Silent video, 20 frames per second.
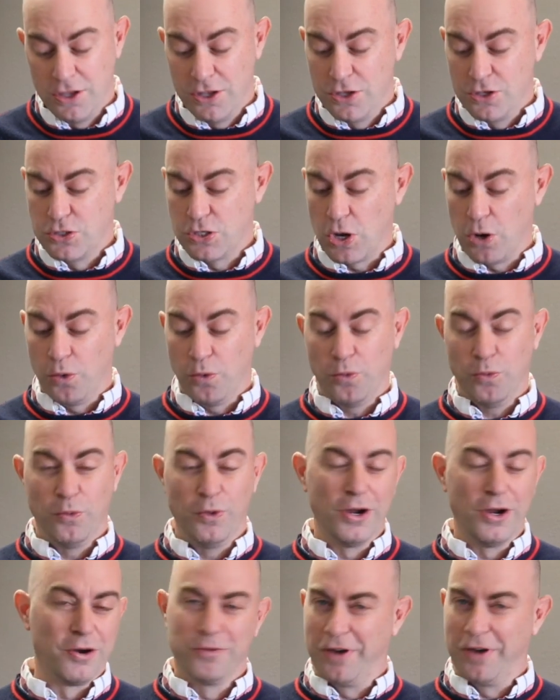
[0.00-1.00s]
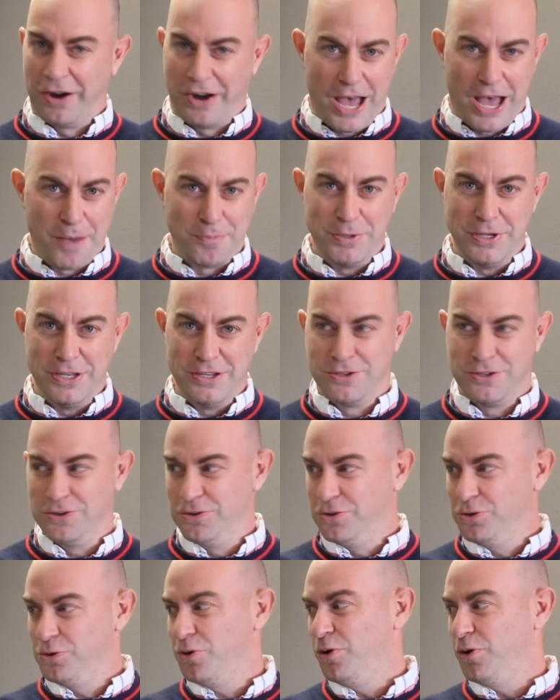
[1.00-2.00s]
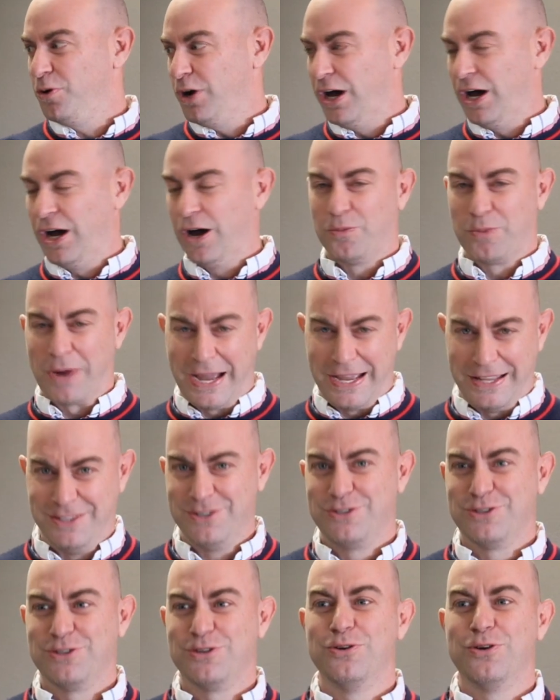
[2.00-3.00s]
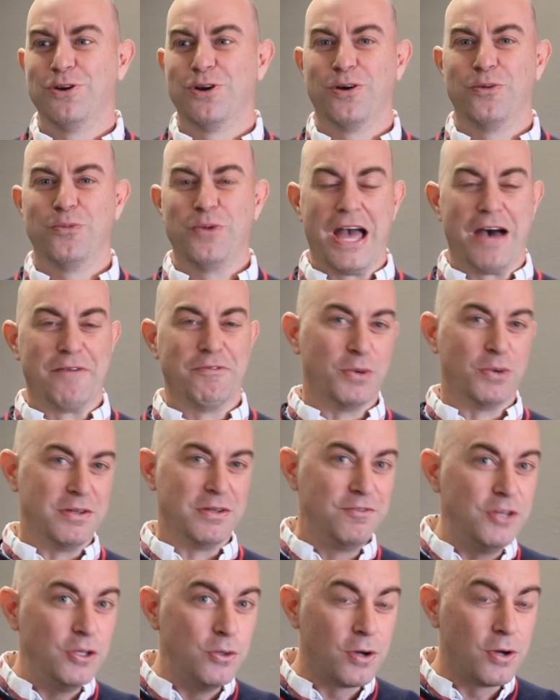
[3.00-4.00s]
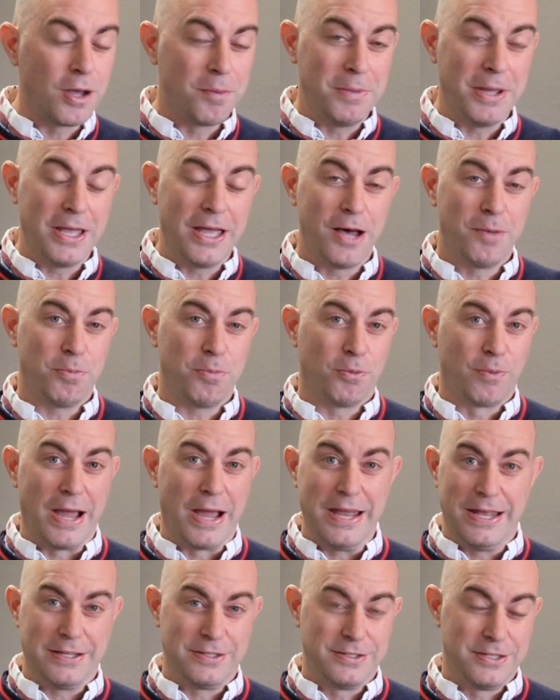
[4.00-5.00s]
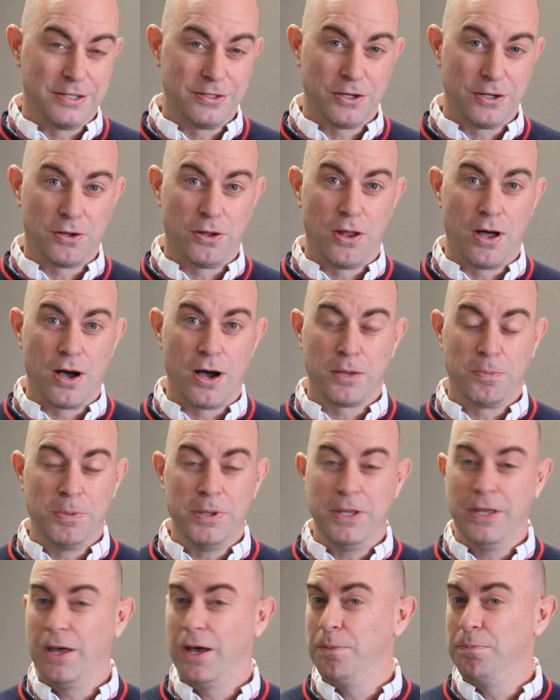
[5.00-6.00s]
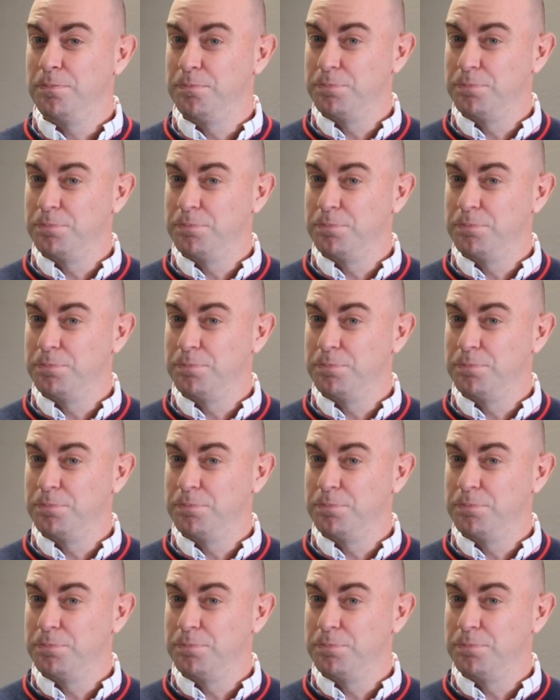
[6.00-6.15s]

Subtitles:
So we're very happy to ride the scooter. We have a review coming up right at 6:00 p.m.